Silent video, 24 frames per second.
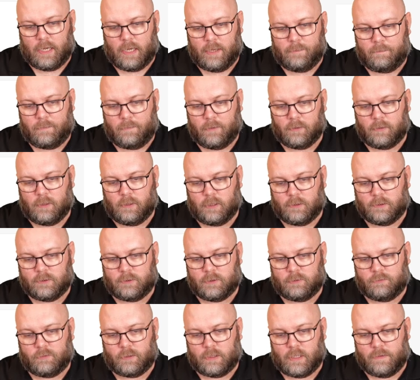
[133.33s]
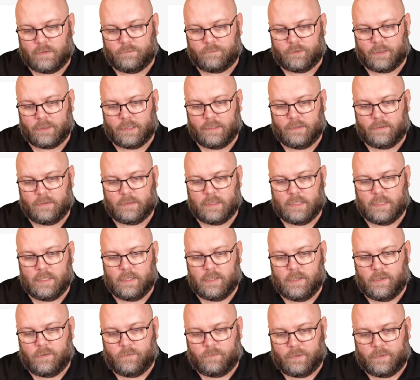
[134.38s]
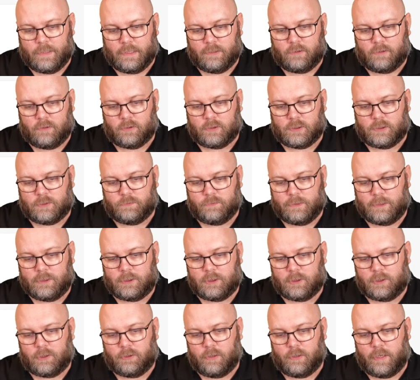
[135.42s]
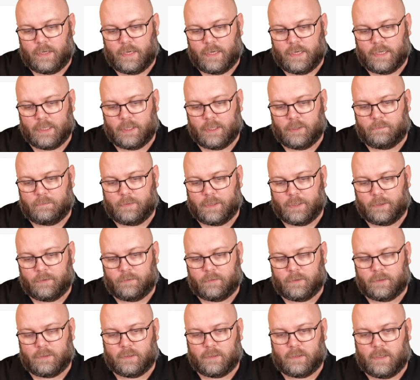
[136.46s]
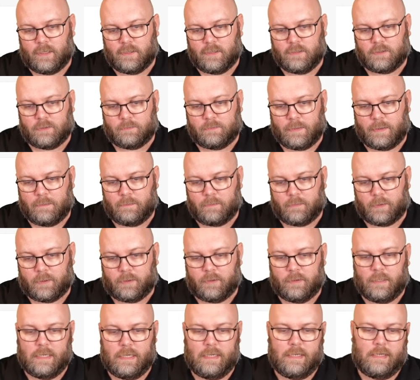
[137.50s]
upon cluster recovery, we need to switch to the higher priority cluster member.